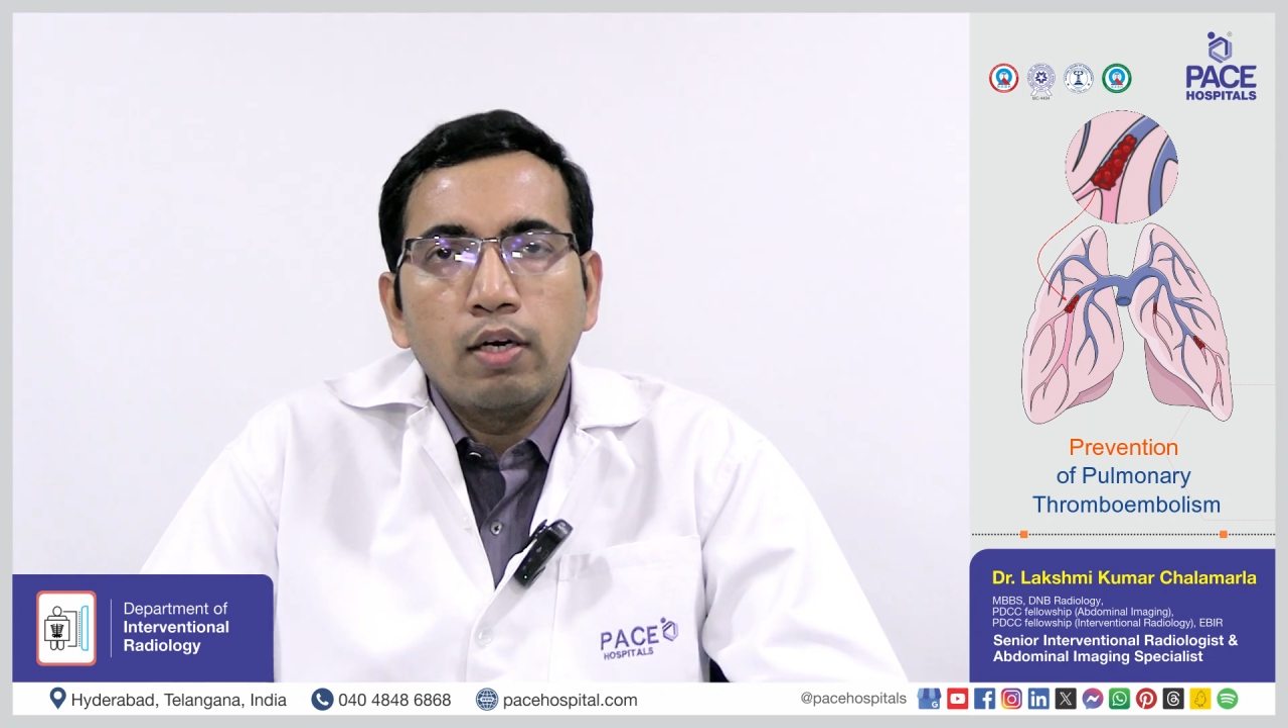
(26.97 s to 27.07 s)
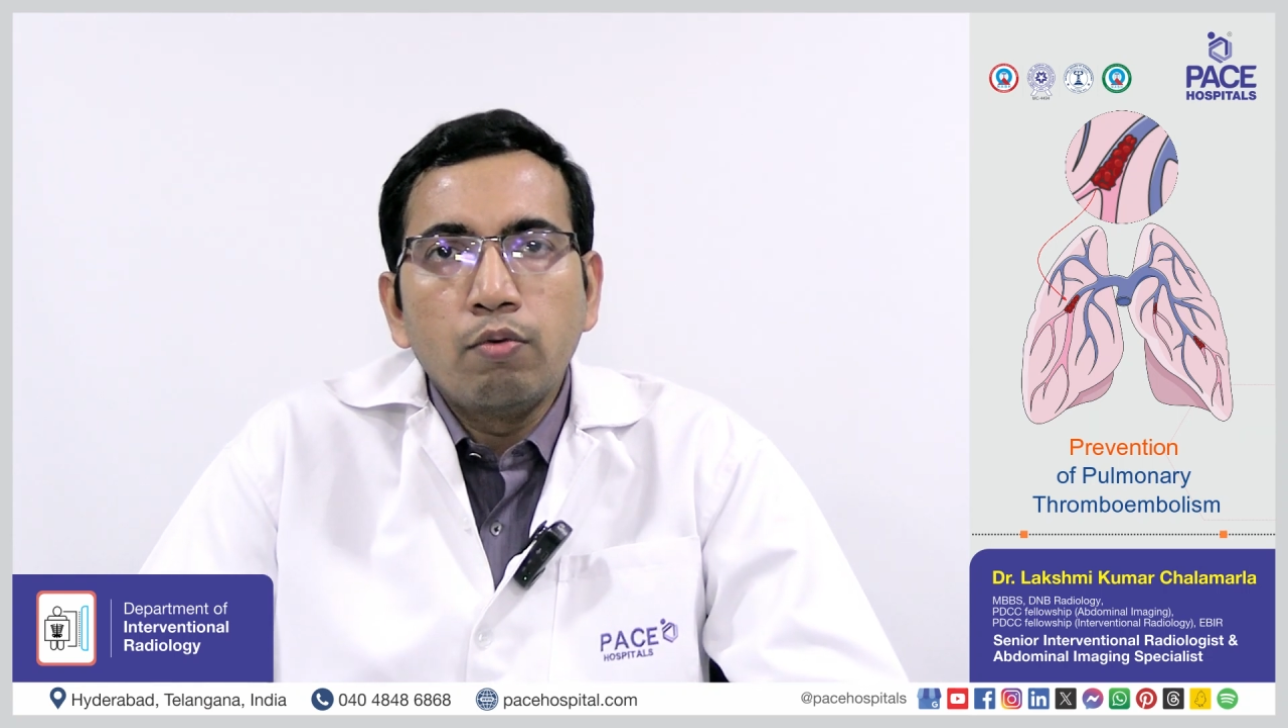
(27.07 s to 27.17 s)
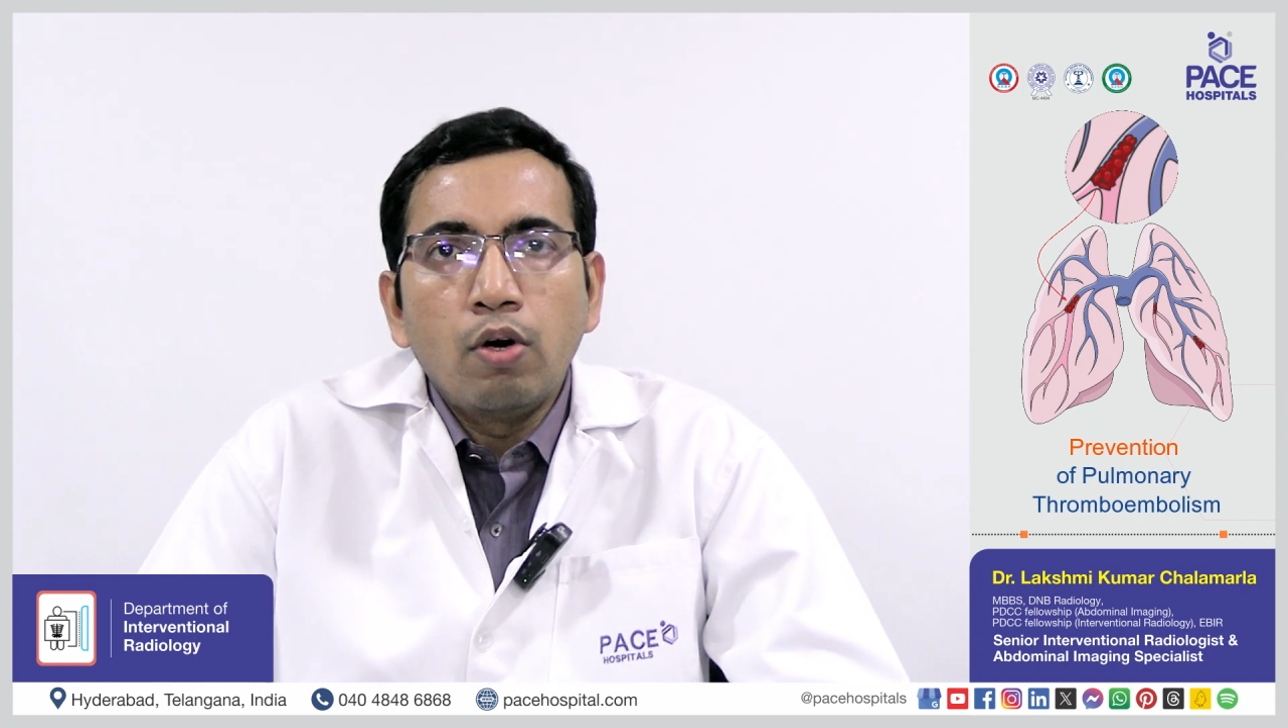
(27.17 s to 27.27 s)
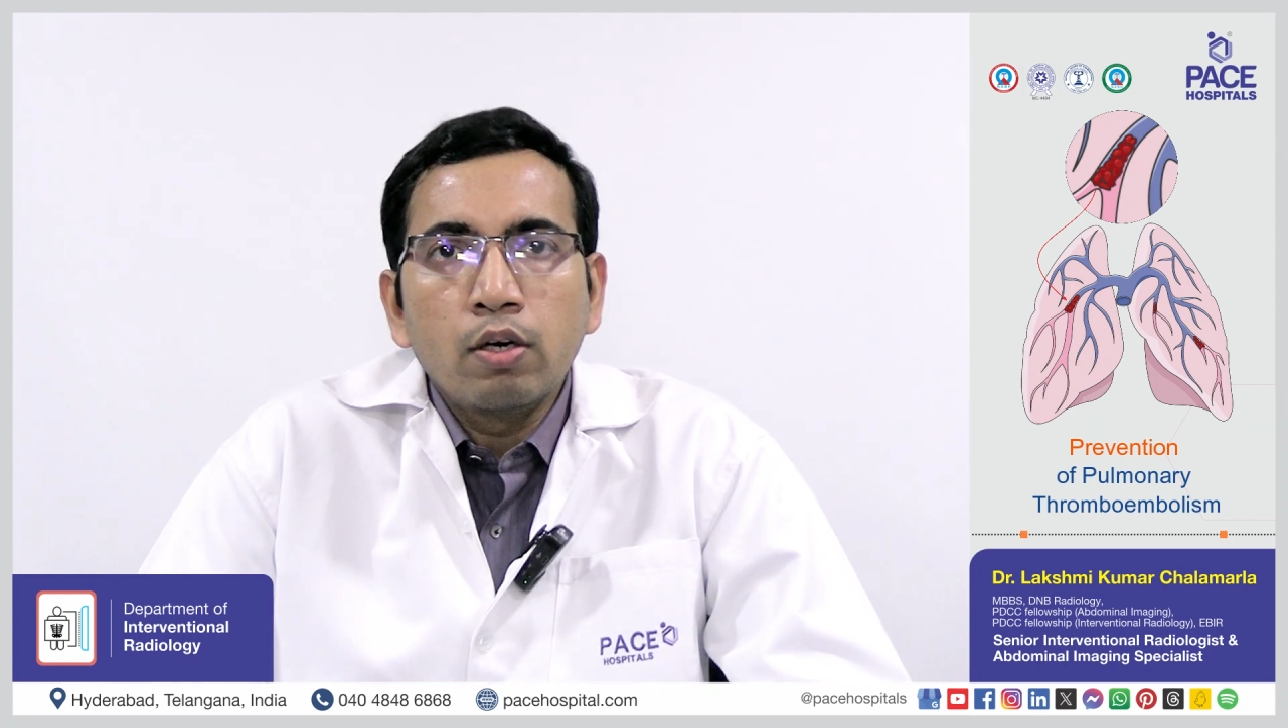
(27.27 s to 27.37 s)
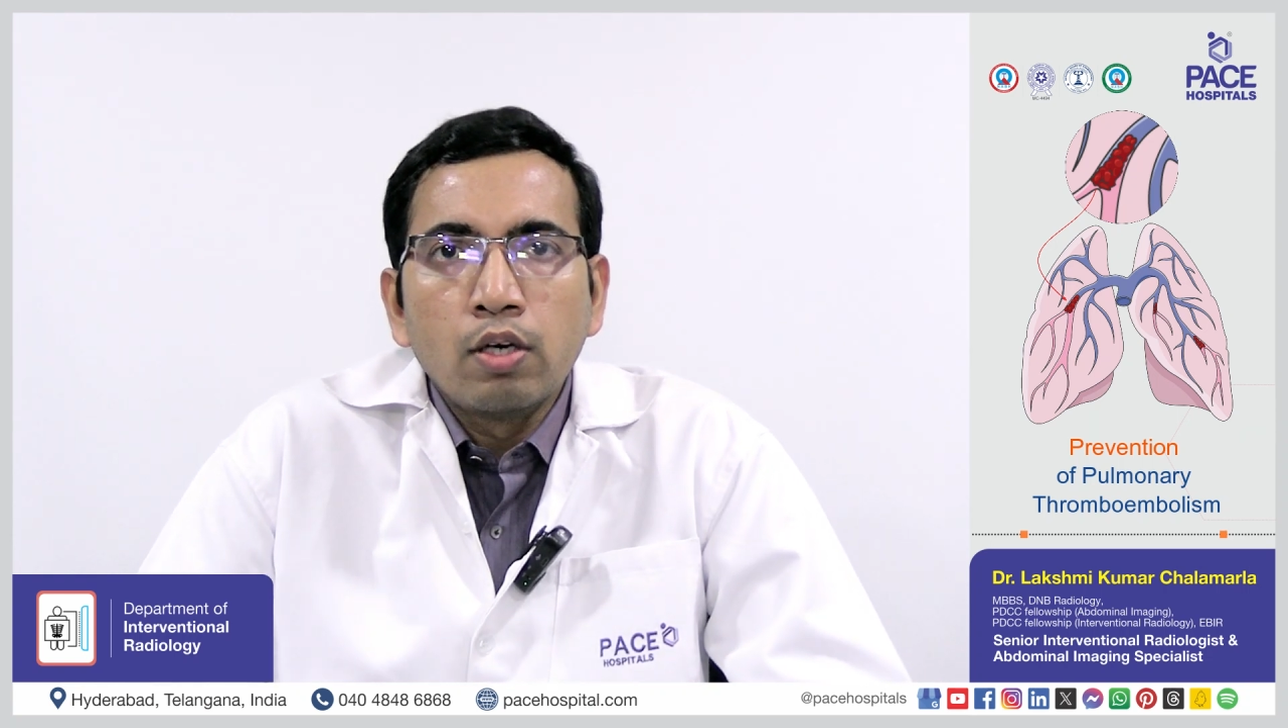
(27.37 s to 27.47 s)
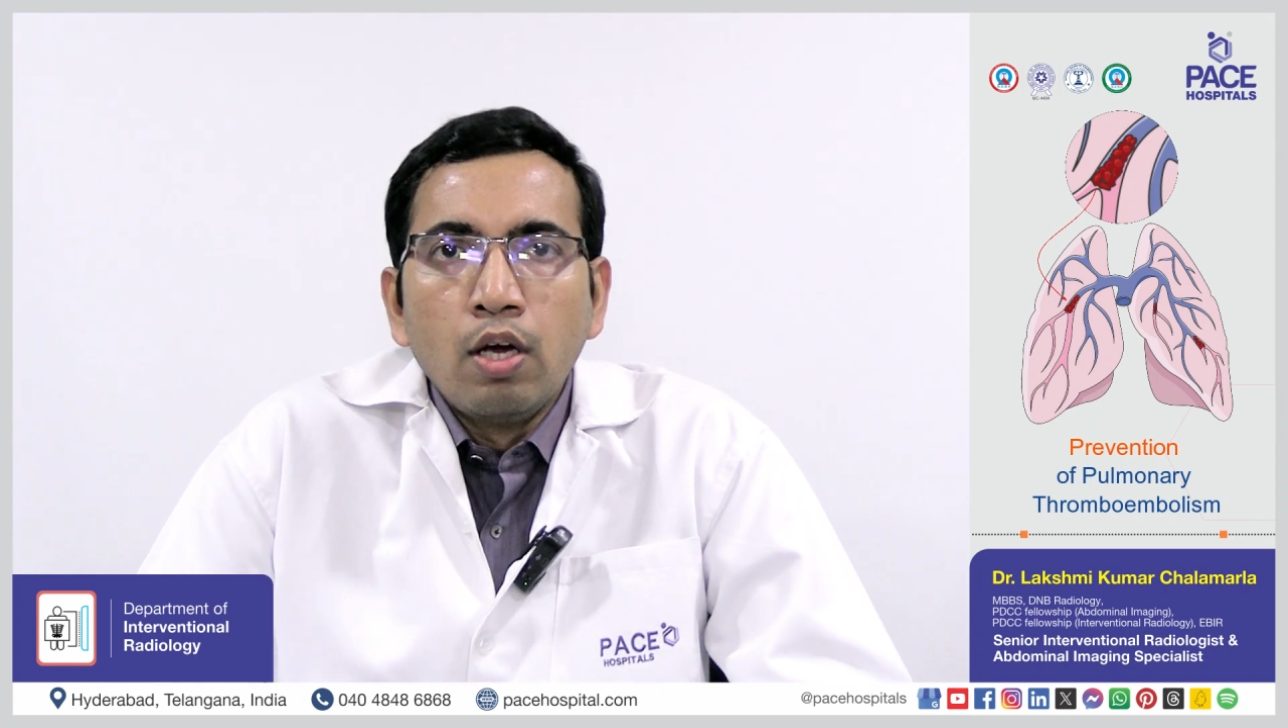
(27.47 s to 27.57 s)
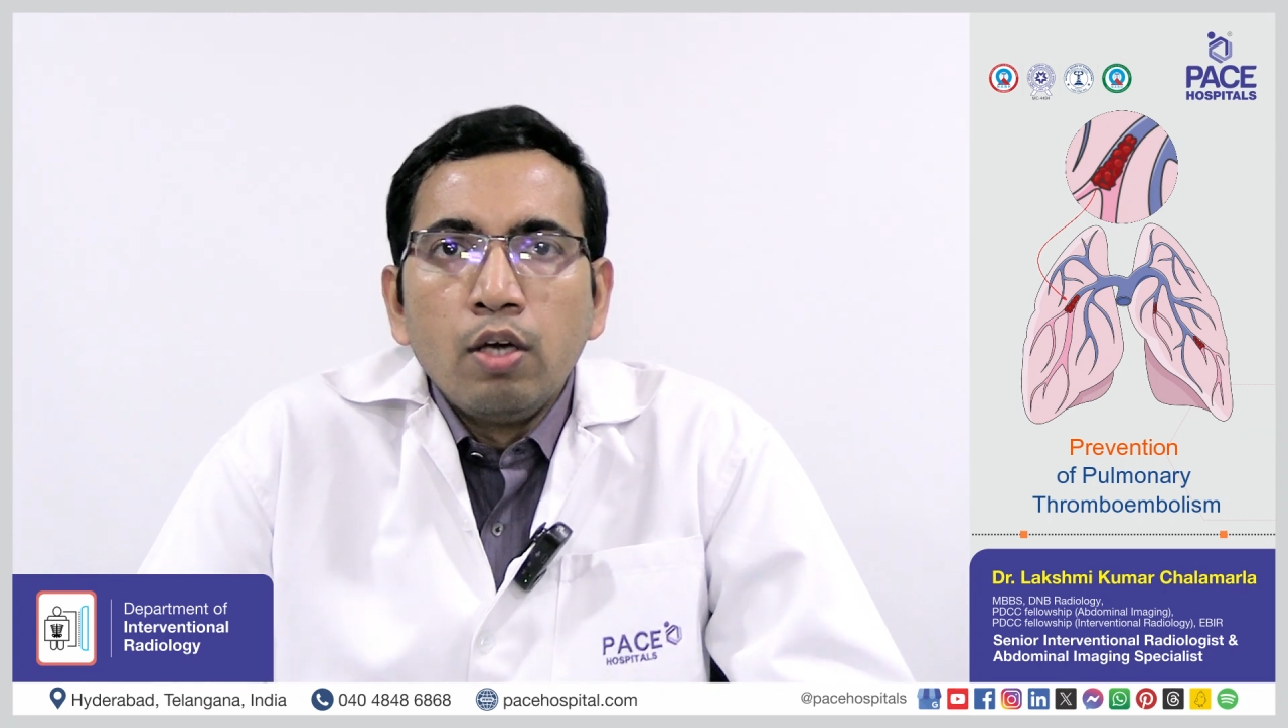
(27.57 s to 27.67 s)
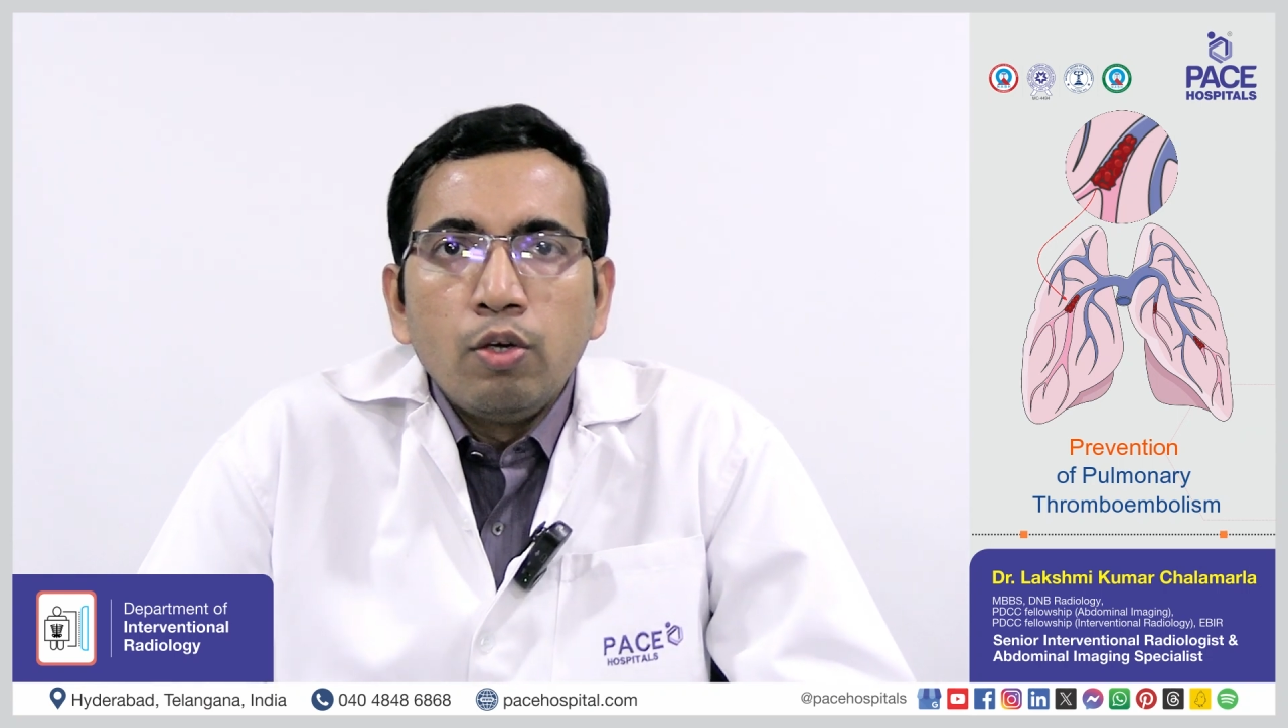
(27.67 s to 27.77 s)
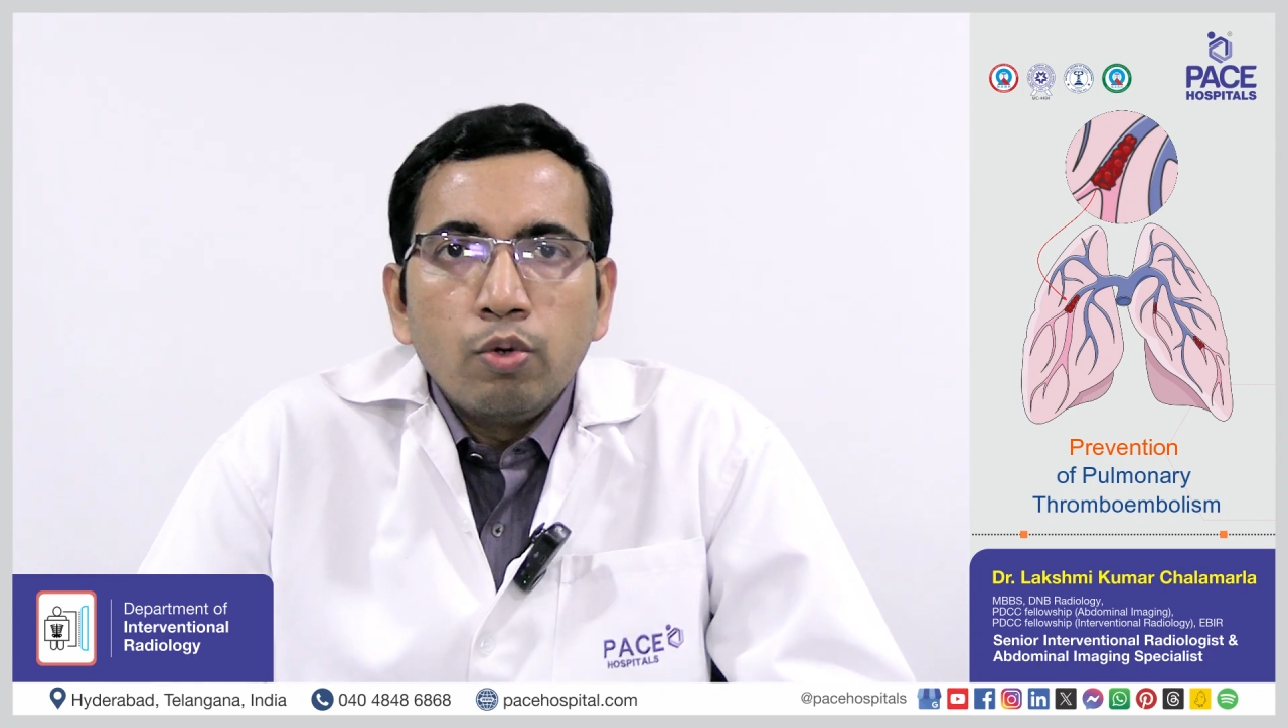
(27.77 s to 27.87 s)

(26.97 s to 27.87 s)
take a walk,